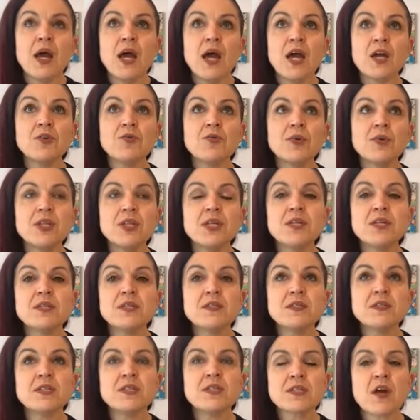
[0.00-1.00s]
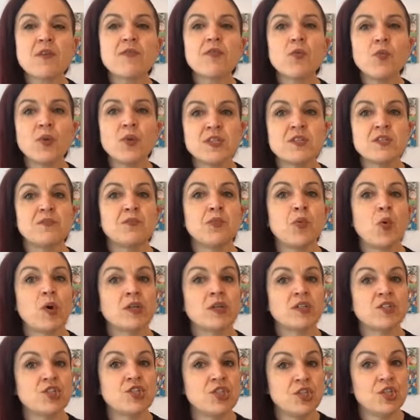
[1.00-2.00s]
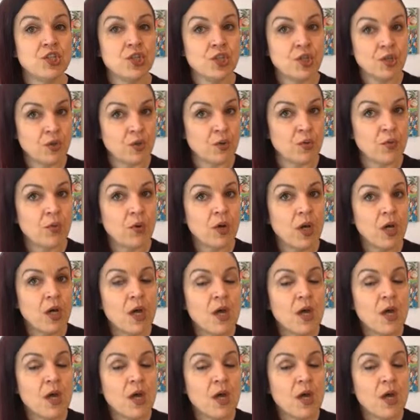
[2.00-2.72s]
and really discover what's important to you.